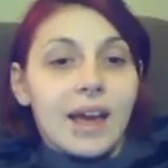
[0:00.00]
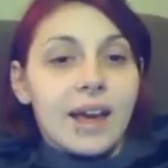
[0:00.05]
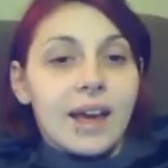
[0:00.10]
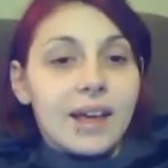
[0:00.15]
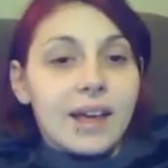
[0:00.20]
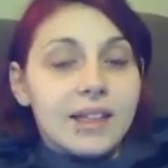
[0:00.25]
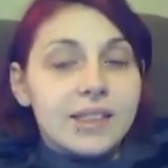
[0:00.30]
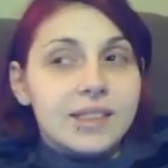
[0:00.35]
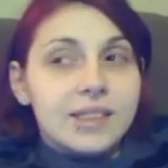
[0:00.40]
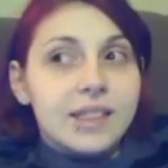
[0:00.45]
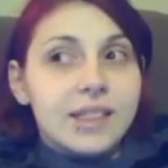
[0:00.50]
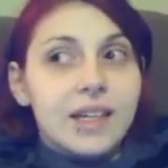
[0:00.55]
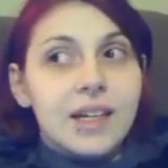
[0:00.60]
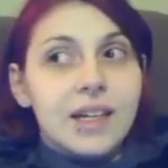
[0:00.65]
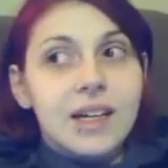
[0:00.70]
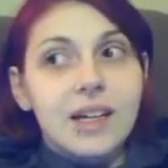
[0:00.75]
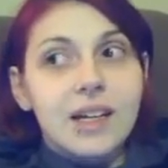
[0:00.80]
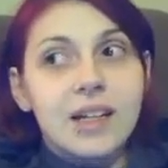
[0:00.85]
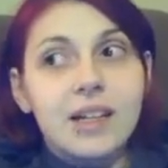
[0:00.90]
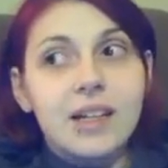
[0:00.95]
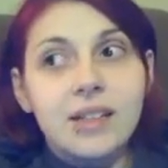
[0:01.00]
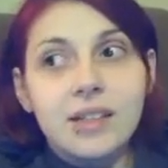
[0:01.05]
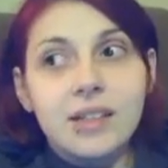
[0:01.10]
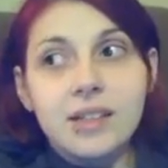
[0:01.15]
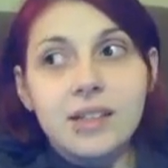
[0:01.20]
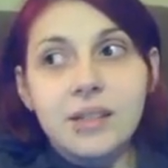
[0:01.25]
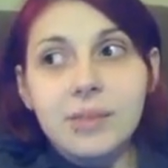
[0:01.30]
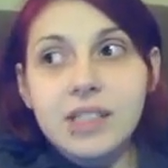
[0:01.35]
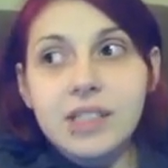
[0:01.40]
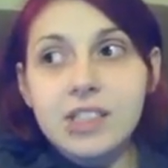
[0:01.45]
And,
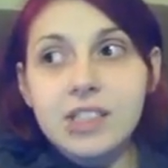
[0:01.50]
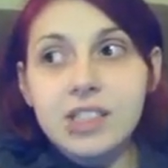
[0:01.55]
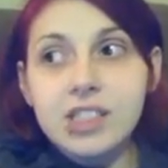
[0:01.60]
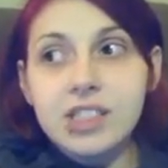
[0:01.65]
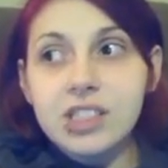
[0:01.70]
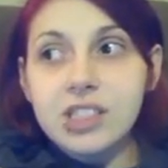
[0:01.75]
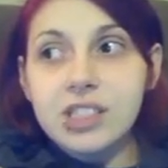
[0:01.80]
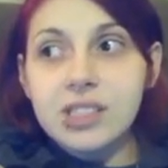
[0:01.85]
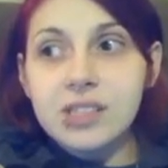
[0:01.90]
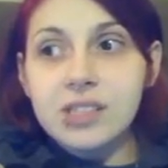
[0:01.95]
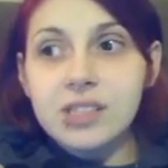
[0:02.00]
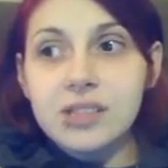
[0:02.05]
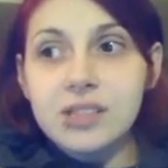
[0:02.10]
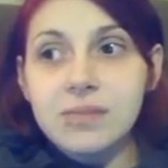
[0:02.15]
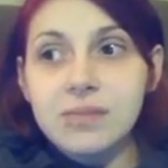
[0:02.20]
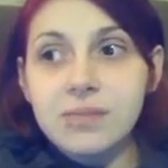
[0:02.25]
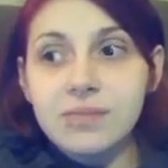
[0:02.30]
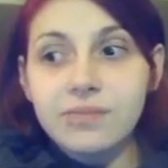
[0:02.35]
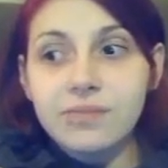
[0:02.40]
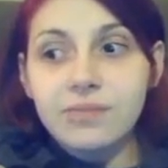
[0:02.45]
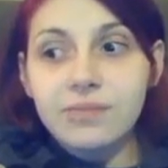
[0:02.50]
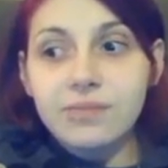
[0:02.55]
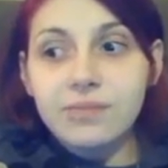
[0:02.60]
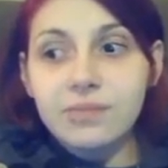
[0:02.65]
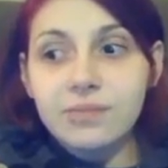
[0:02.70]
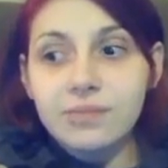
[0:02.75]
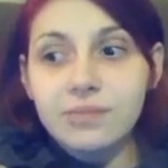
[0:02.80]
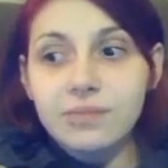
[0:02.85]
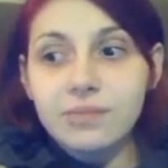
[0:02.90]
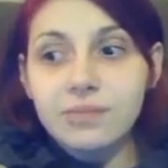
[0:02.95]
I mean, she's just
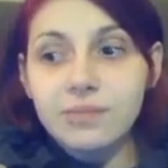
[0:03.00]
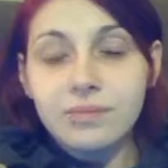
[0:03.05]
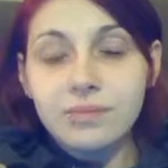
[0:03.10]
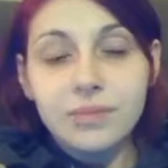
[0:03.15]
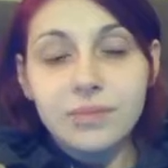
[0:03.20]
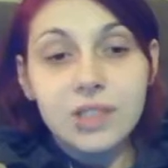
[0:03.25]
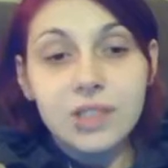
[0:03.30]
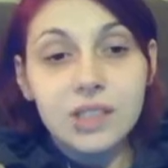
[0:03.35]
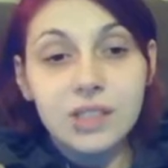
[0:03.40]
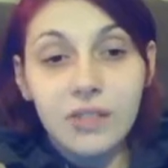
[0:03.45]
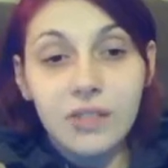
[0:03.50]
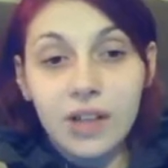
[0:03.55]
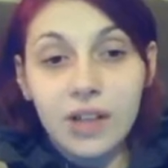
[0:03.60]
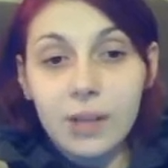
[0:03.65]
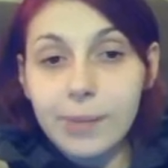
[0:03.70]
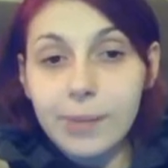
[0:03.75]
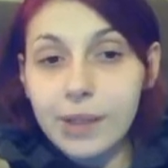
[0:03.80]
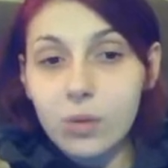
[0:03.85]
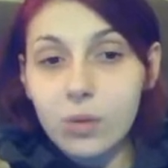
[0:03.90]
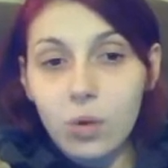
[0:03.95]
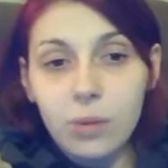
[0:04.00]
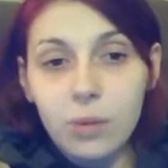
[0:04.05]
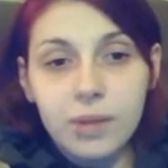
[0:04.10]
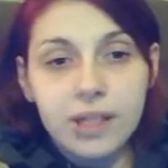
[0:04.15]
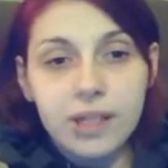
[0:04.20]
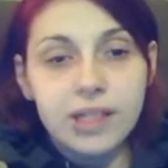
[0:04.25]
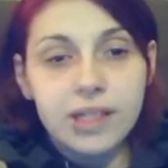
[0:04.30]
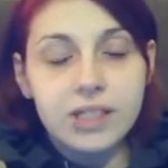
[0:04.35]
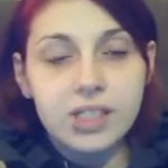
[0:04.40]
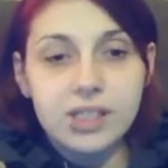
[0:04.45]
developing
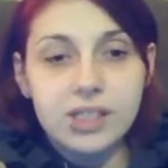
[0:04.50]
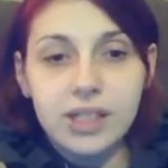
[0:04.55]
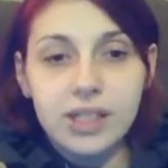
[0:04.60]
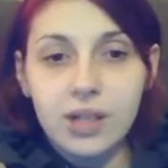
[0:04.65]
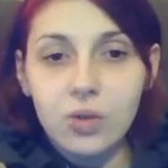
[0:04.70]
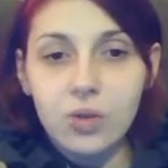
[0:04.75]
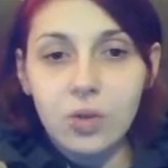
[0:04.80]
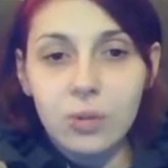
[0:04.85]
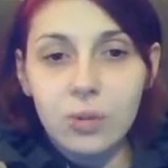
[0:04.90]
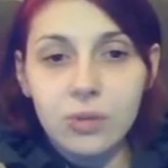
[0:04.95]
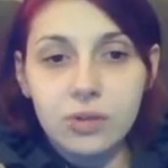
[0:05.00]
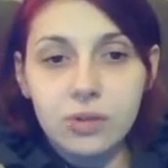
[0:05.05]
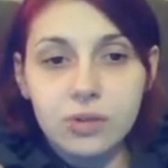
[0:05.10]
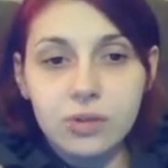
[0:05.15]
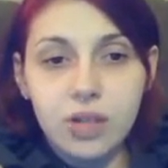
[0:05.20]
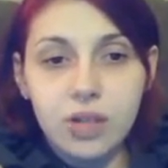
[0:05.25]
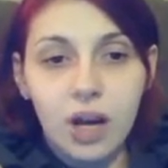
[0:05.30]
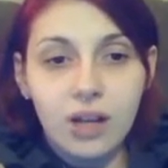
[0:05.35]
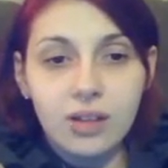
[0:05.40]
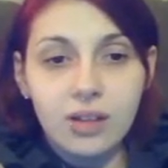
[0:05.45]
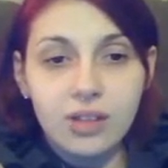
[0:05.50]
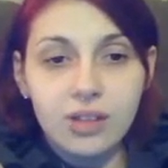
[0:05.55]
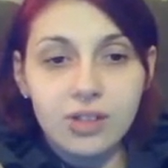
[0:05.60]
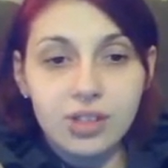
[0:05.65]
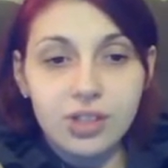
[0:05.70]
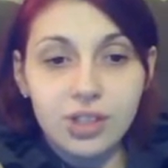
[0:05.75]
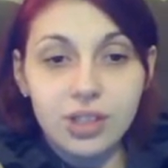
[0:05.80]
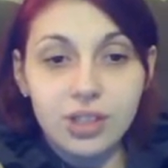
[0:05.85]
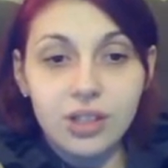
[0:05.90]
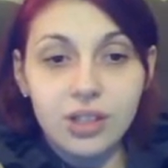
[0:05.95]
normally, just like a normal
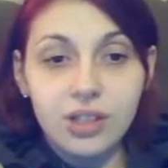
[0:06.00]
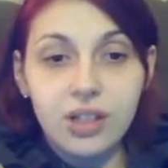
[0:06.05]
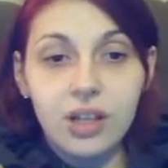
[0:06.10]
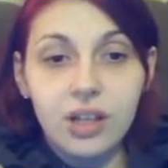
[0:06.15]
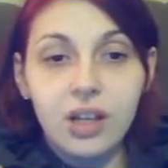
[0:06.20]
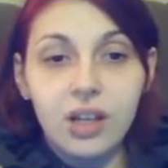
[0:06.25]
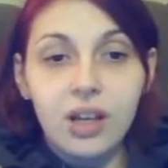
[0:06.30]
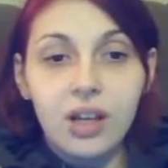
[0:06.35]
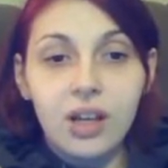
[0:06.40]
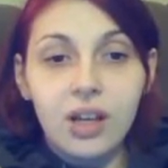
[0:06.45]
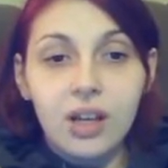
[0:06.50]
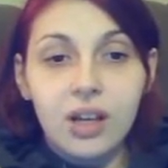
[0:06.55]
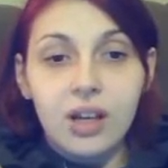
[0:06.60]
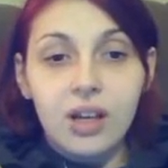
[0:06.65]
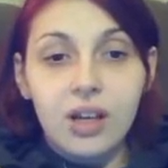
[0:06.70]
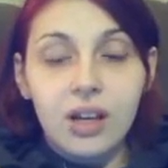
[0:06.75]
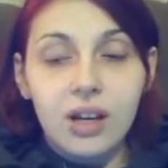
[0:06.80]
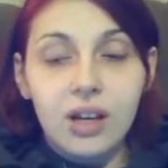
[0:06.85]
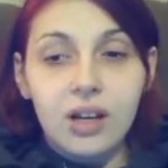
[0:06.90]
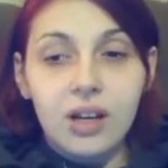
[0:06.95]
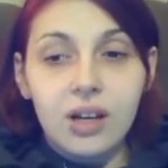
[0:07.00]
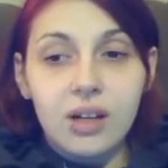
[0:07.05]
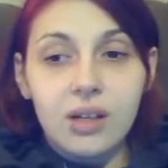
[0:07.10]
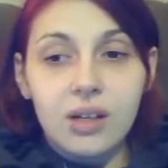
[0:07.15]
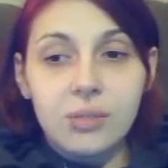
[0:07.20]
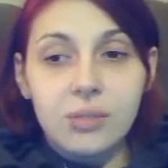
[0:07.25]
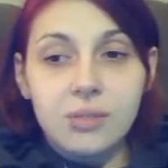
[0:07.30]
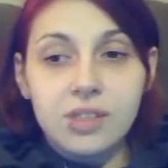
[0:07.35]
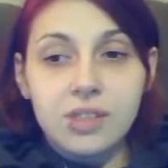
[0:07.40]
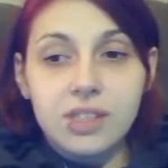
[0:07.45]
toddler should.
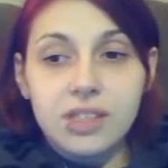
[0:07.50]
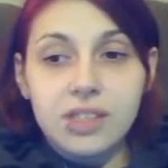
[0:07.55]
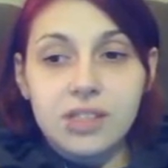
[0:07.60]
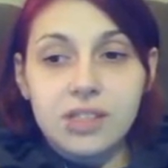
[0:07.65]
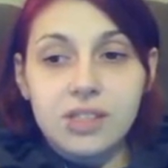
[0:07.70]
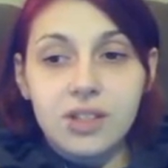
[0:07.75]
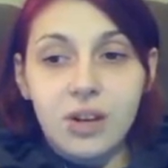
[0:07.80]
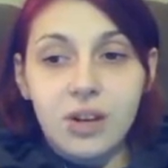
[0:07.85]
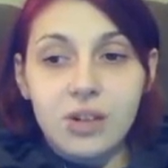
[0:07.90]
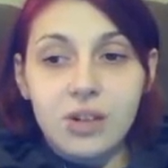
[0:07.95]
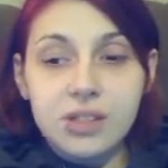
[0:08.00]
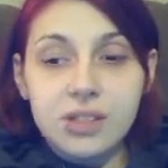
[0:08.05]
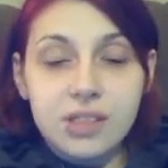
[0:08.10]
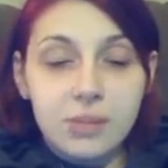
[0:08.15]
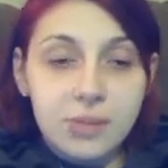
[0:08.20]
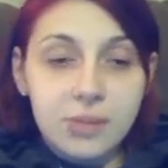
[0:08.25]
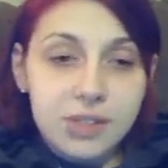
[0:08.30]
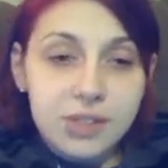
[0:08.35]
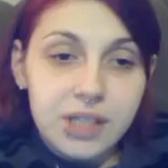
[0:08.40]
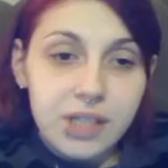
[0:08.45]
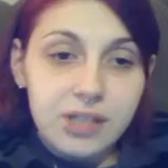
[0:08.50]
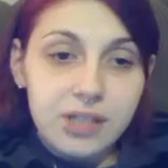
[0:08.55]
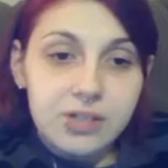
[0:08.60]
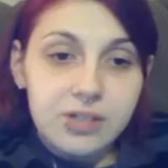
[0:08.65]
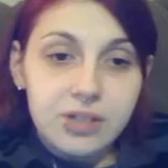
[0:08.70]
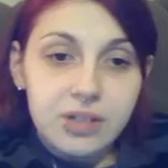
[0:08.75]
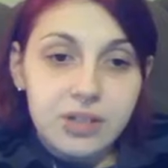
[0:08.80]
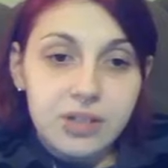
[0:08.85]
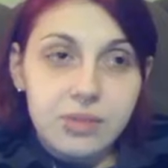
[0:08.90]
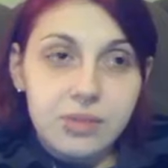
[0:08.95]
She's throwing temper
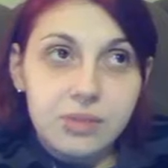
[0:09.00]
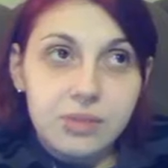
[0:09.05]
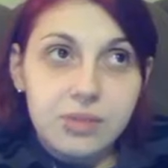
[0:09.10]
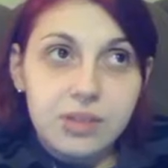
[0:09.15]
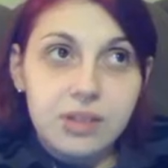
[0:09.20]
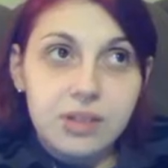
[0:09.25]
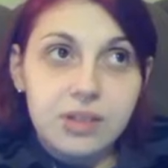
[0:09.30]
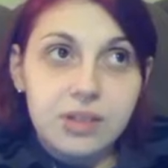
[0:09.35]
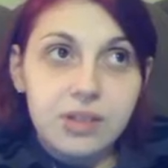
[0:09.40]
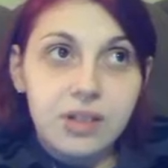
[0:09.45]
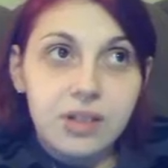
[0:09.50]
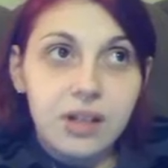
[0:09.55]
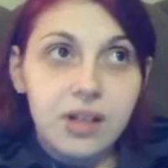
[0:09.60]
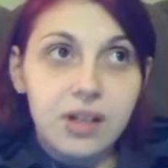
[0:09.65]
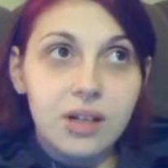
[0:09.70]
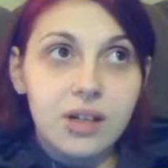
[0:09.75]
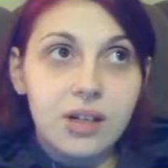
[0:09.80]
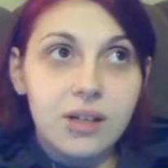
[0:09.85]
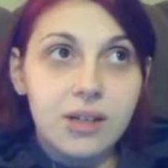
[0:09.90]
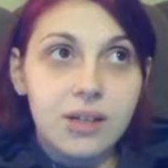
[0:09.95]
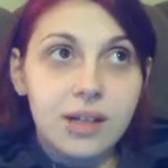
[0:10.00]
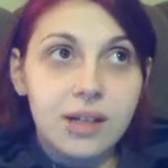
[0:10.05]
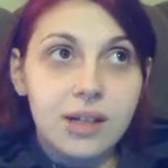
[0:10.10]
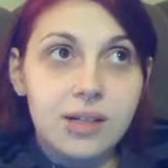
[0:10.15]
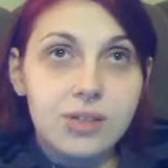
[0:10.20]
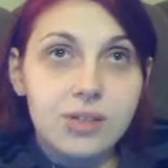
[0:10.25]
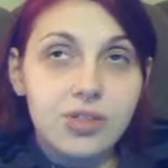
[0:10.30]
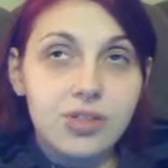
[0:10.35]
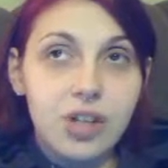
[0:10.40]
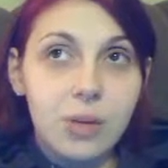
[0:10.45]
tantrums,
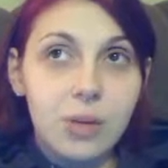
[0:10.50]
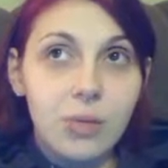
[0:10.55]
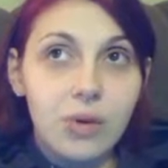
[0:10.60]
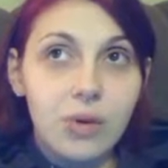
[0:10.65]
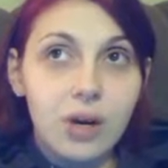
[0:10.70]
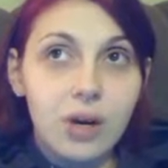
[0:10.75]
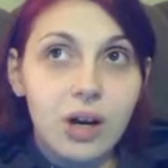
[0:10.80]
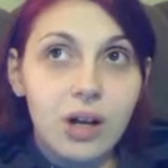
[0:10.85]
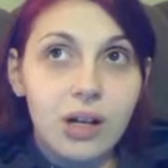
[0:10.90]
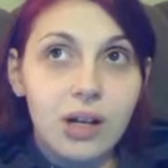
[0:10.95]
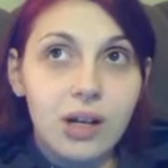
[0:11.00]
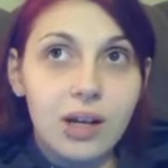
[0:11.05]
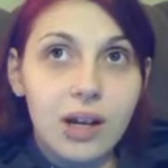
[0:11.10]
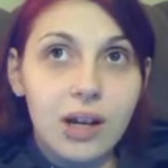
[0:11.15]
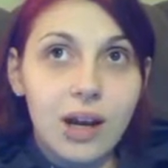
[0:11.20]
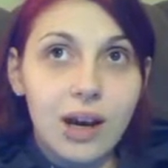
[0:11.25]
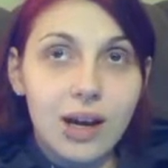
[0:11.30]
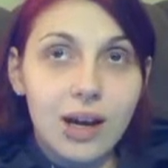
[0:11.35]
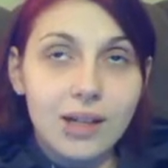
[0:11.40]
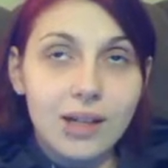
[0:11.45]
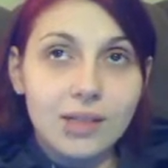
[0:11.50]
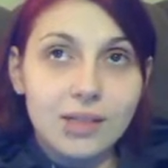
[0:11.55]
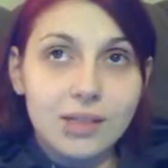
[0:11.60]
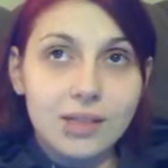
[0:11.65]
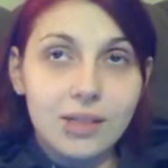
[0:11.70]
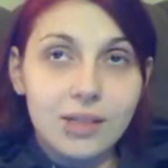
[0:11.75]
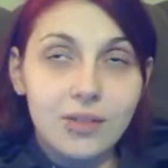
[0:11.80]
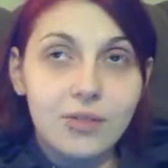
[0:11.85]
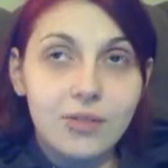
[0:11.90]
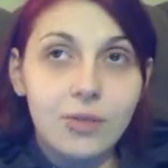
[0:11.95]
getting in trouble a lot
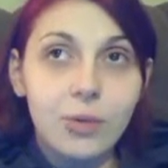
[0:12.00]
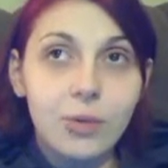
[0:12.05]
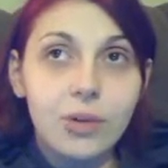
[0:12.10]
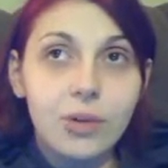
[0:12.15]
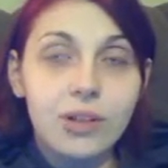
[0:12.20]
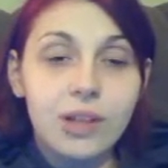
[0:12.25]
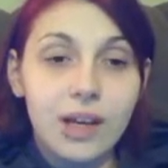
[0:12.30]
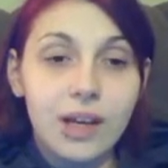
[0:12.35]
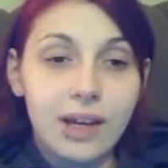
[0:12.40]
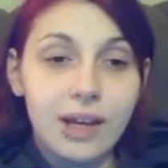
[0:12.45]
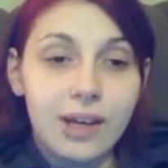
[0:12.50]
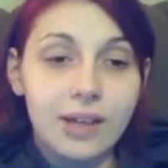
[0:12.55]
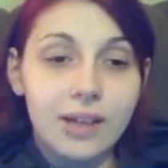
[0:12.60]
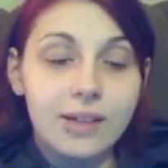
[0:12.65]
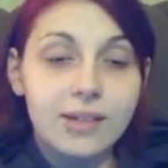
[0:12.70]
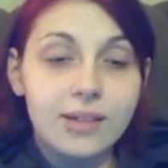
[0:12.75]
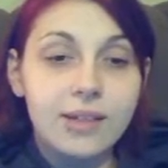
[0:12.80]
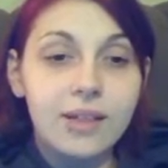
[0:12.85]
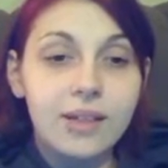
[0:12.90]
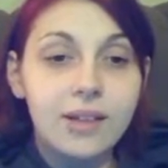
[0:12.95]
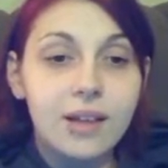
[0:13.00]
for that.